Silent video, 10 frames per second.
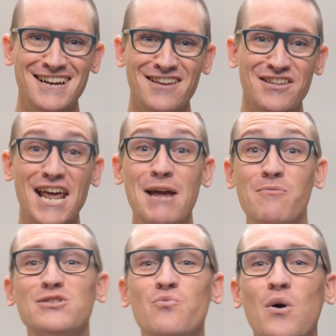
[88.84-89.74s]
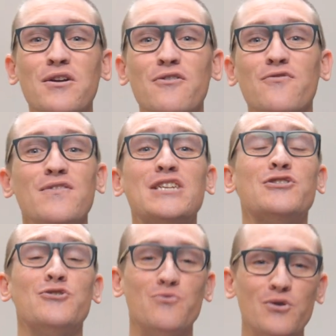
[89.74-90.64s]
The name was wonderfully
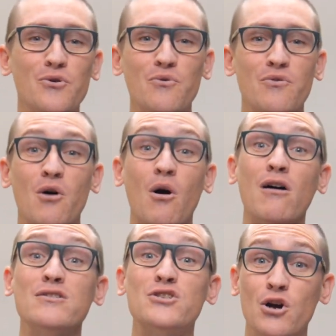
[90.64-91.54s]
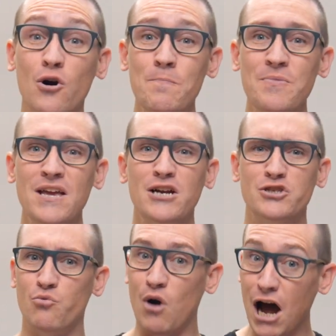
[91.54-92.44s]
true, though also
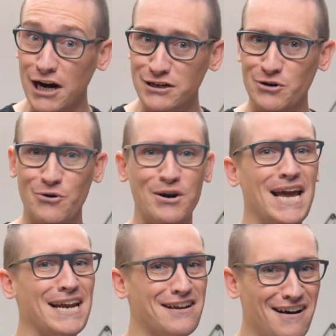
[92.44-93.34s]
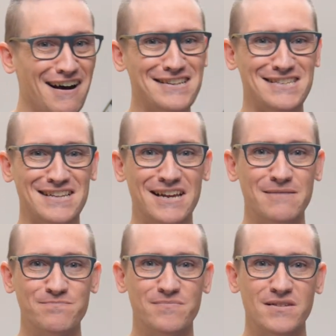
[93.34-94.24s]
derogatory and costly.
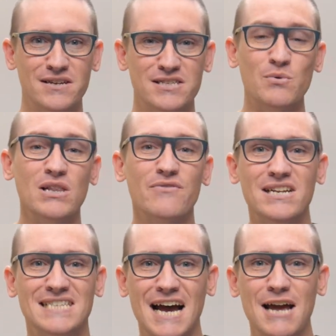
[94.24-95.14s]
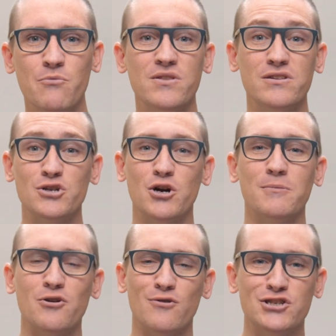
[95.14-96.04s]
See, we live in a time when the
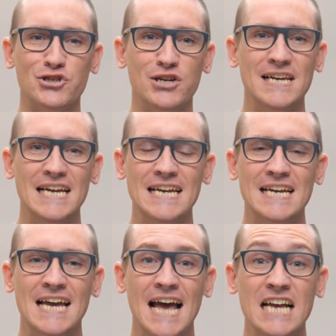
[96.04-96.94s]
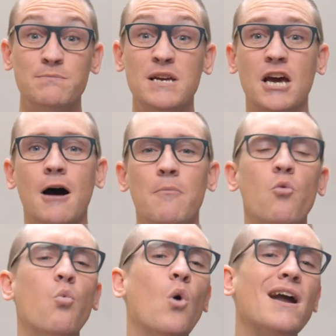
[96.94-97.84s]
term Christian has
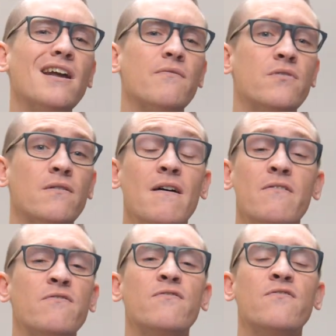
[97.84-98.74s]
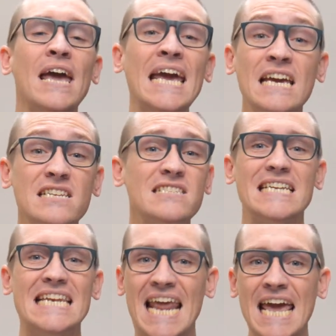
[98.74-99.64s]
become one of the
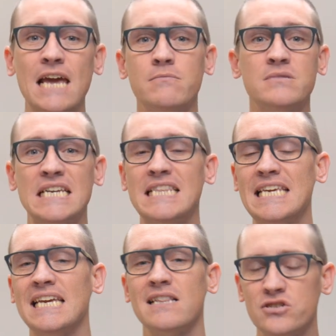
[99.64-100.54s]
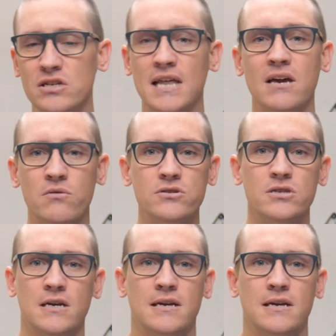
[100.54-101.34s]
vaguest names in the English language.